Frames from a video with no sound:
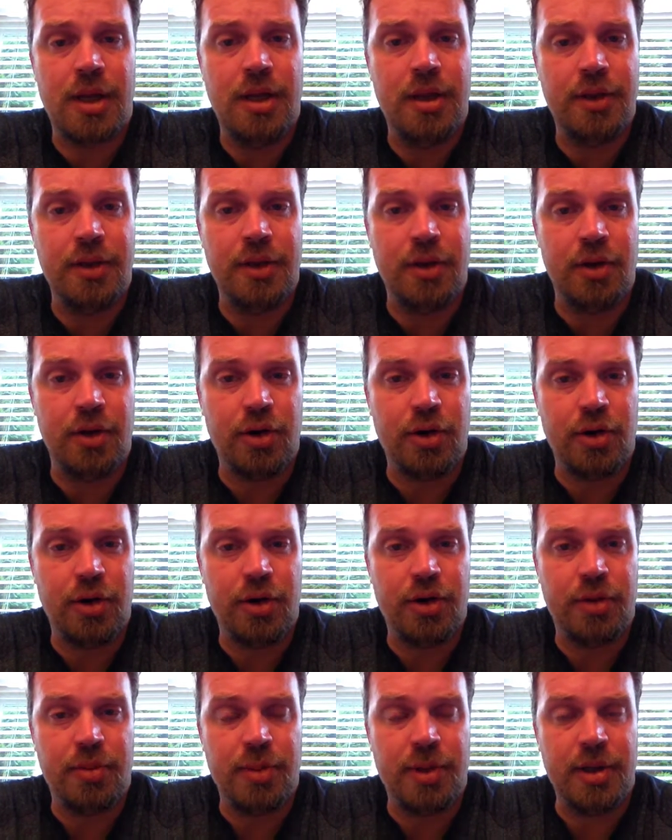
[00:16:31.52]

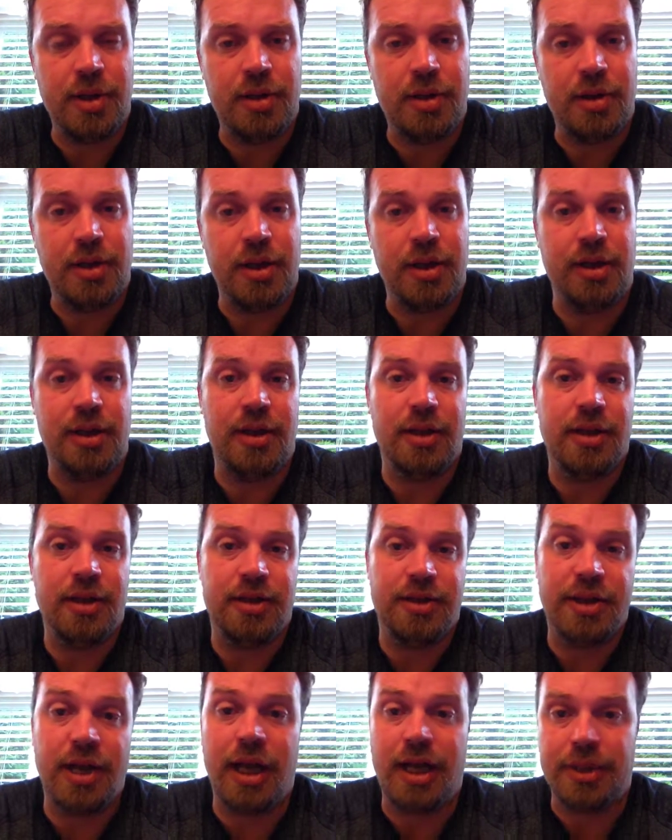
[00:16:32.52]
that
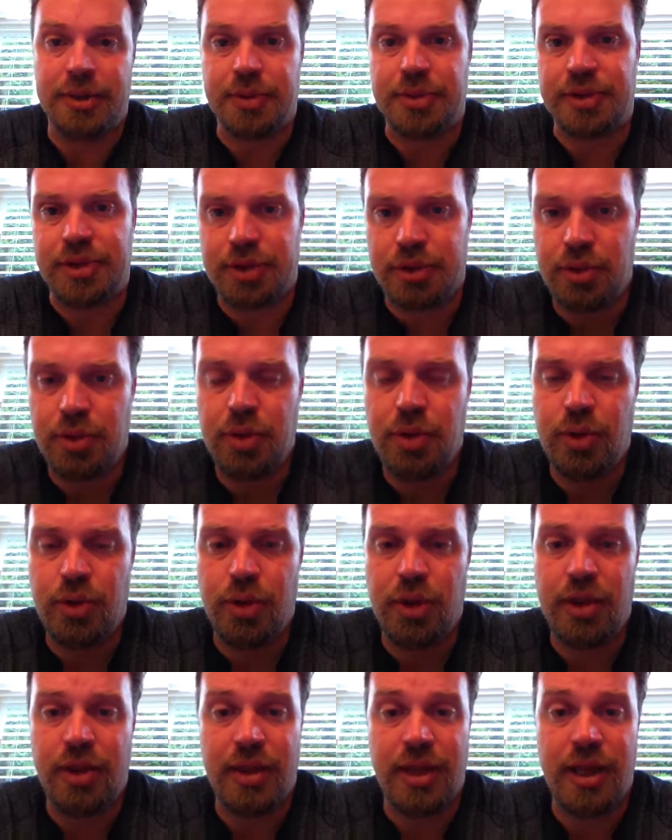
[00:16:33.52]
science was the
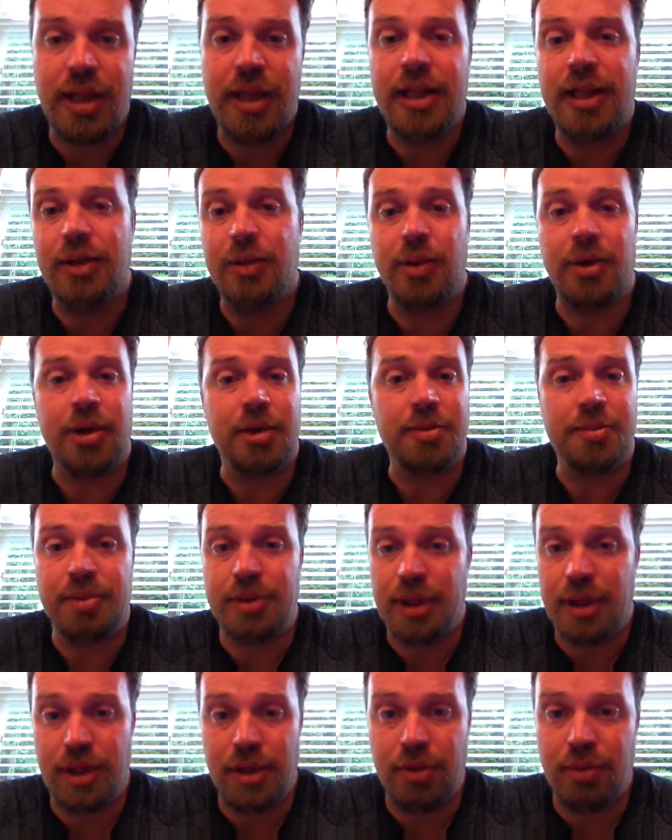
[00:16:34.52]
truth, then he would
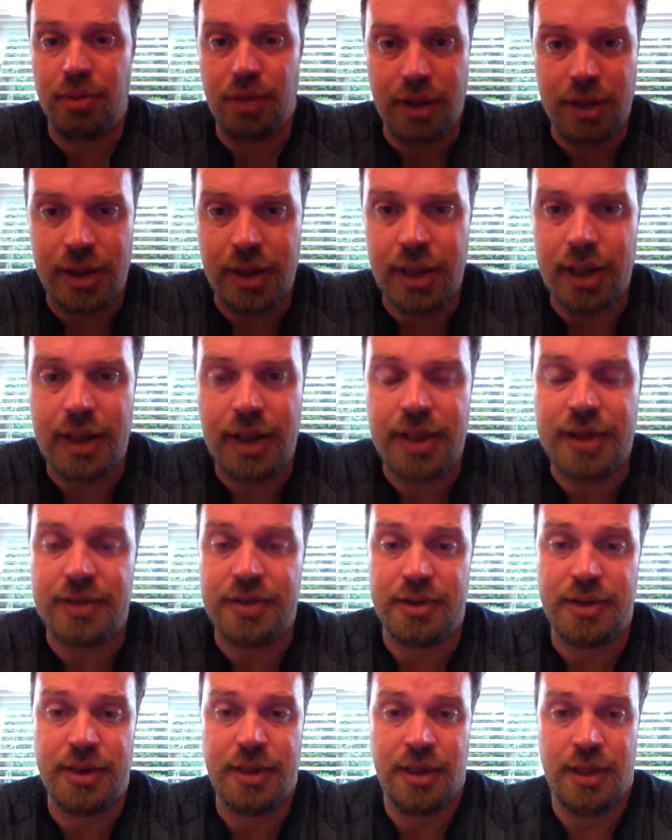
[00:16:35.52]
completely rethink
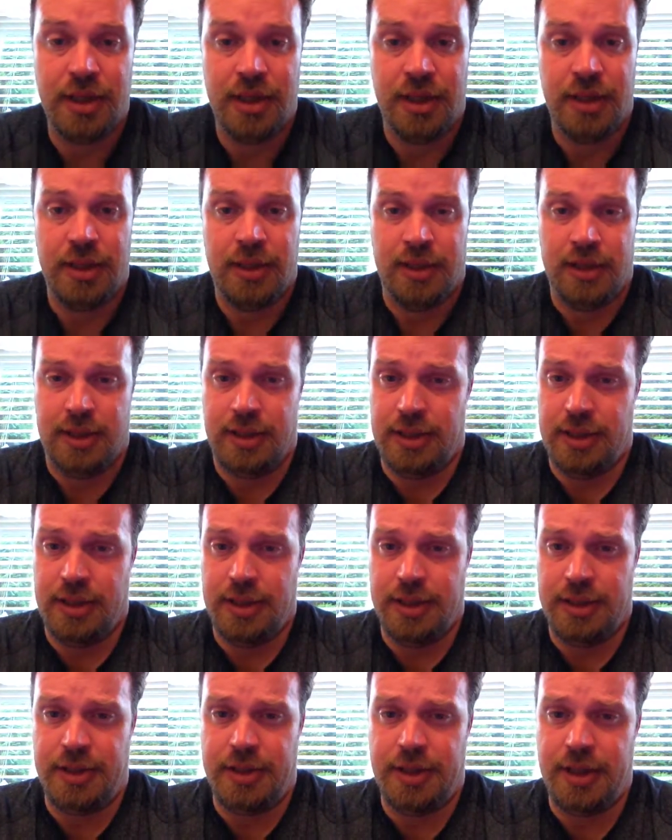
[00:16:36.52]
his
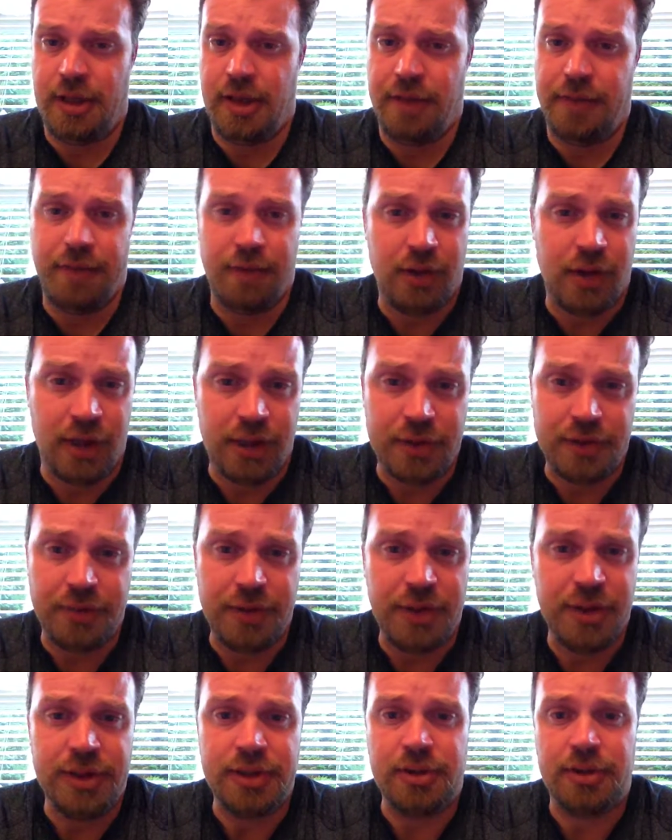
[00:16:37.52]

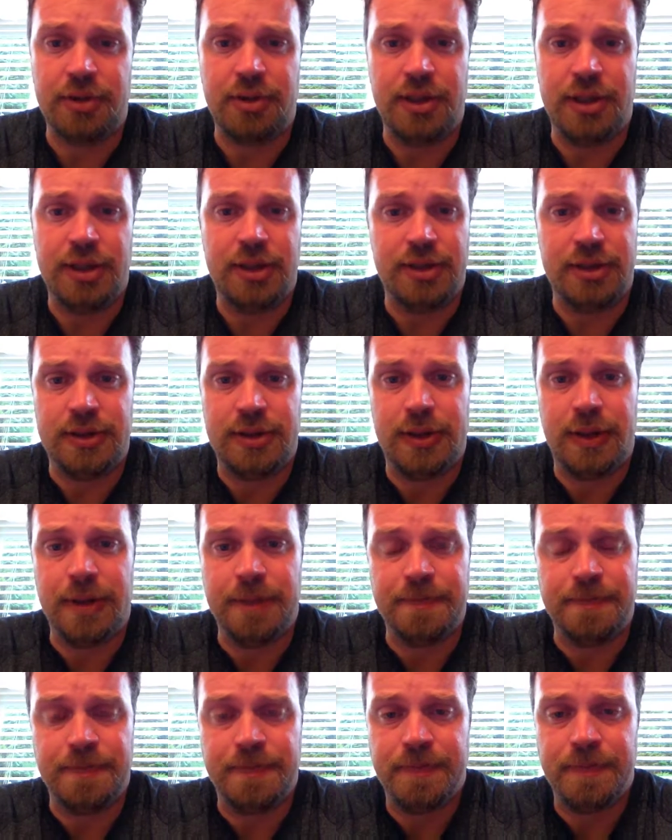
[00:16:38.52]
philosophies or his
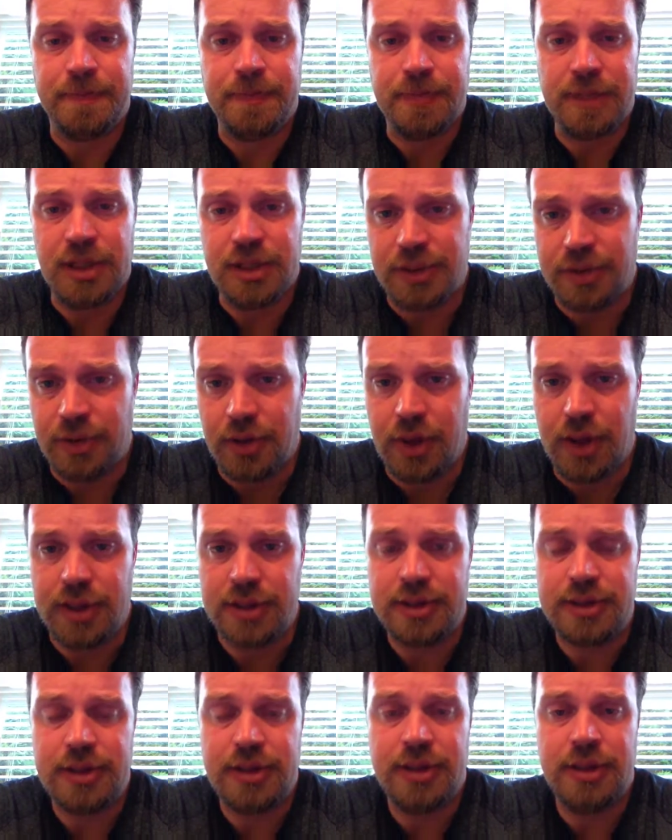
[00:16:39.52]

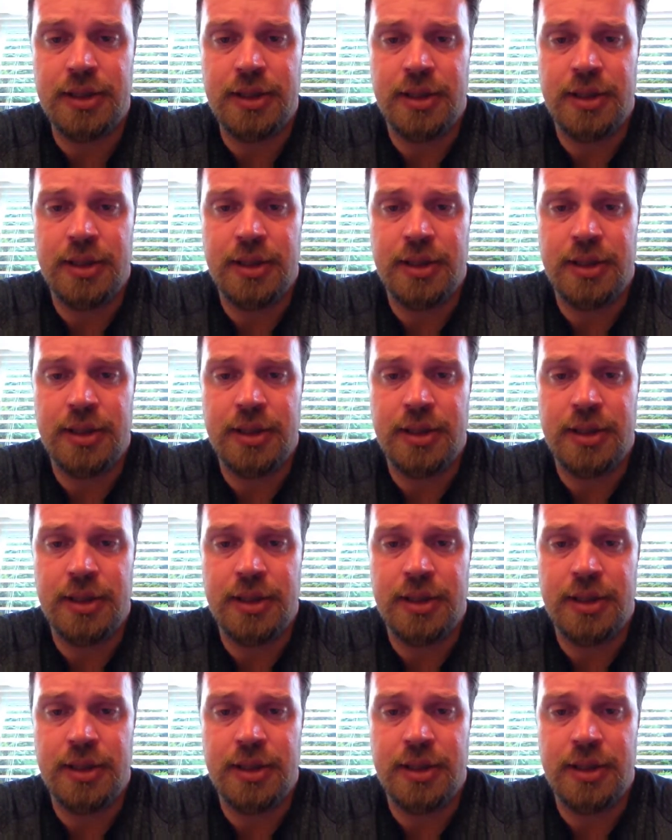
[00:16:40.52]
thoughts,